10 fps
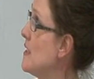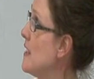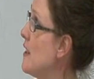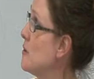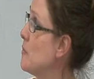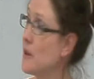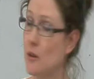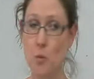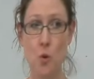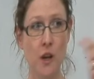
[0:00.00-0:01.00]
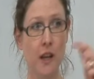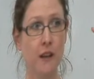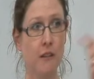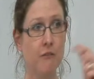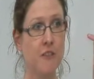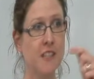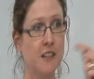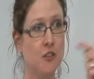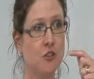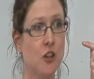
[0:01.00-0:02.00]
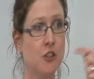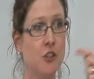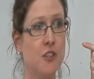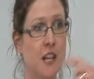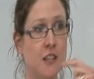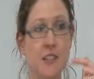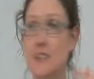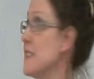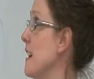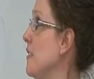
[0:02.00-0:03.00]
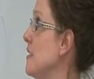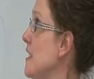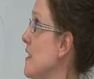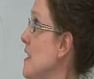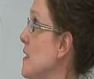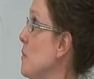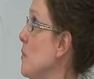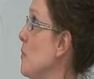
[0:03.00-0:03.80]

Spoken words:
cells, but they're poking feeding structures into cells at these